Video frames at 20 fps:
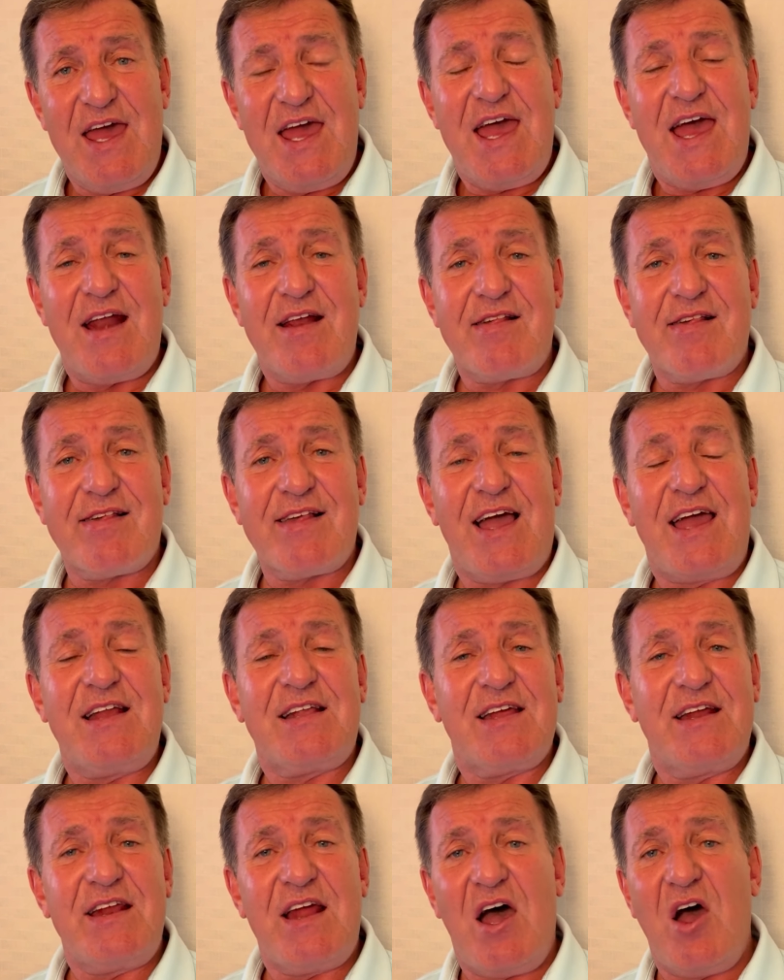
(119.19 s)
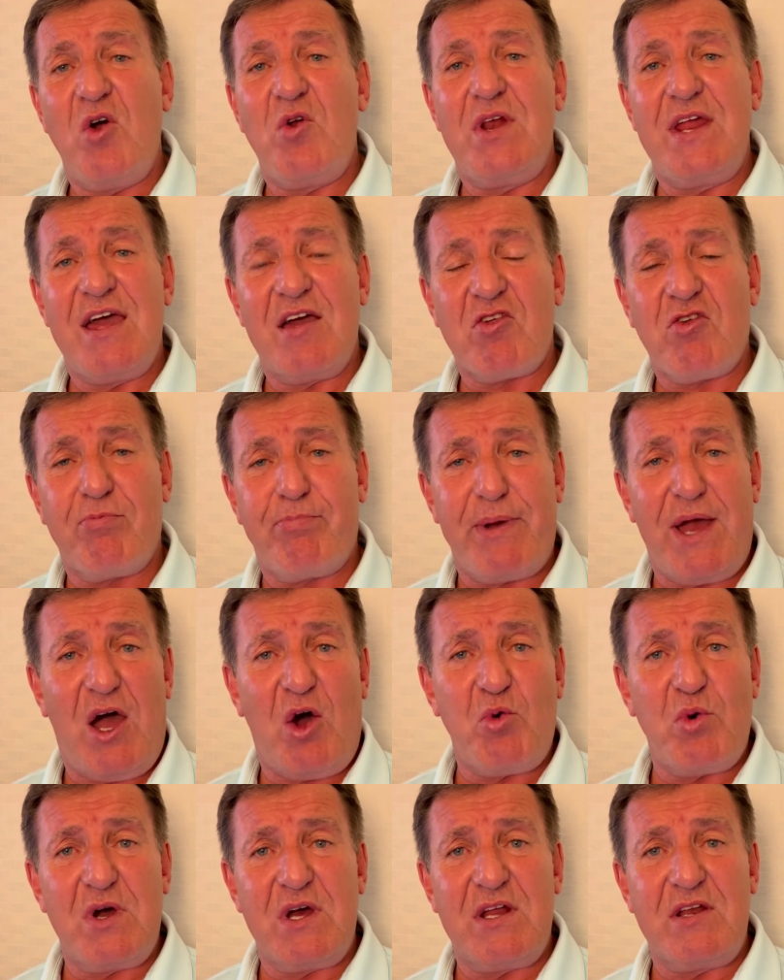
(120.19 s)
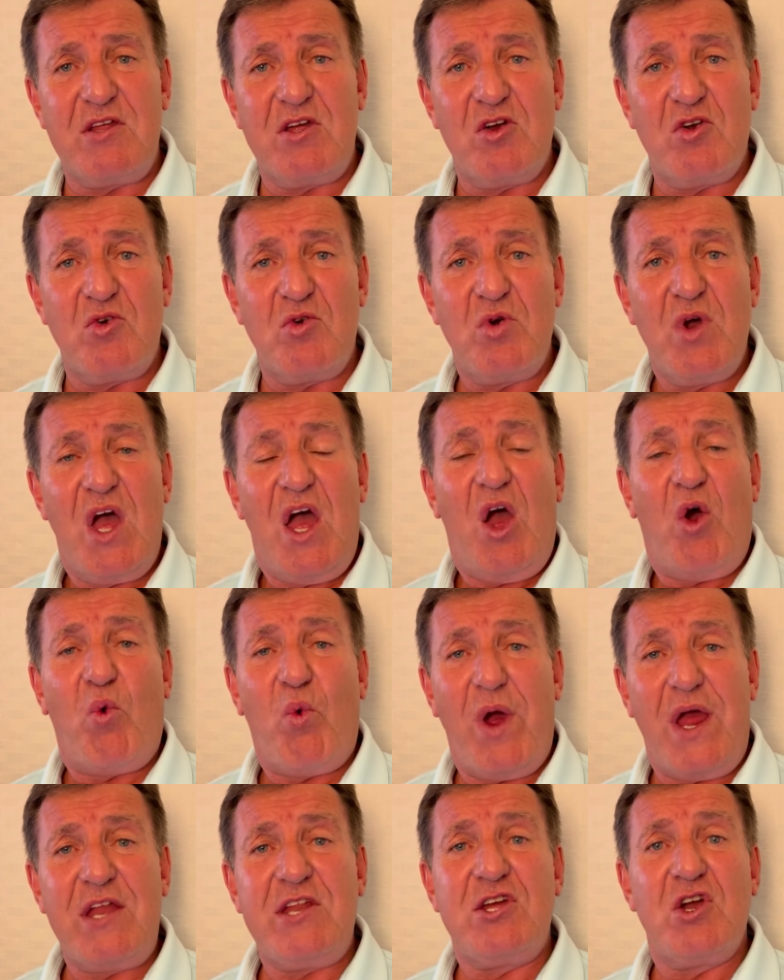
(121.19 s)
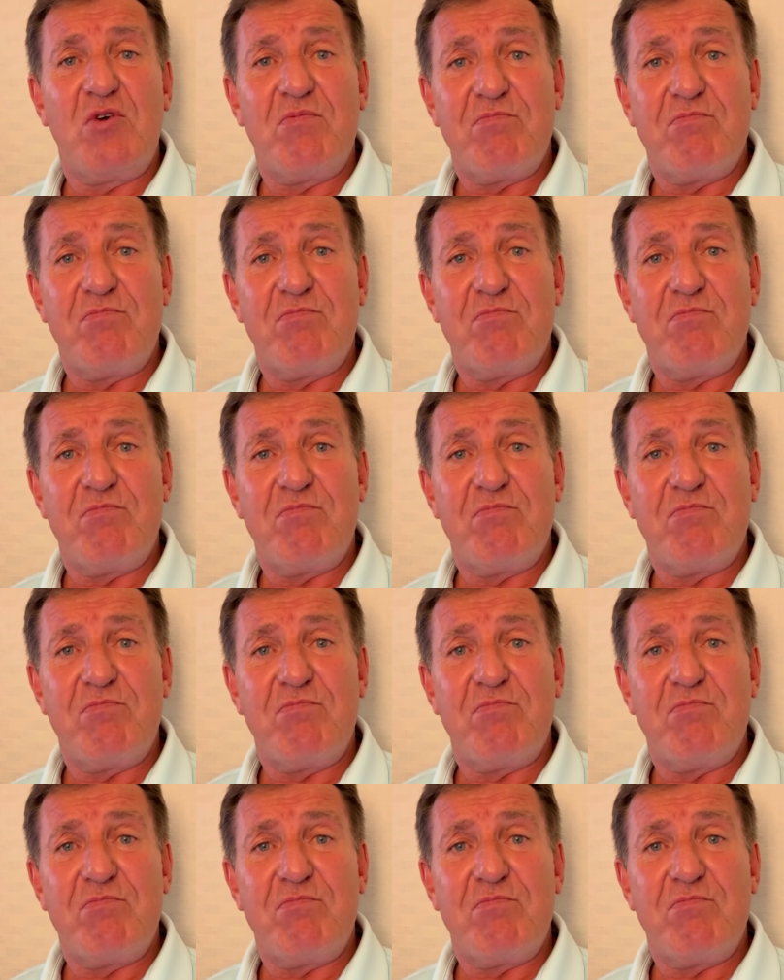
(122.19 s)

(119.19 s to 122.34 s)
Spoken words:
And Satan only has power in you when you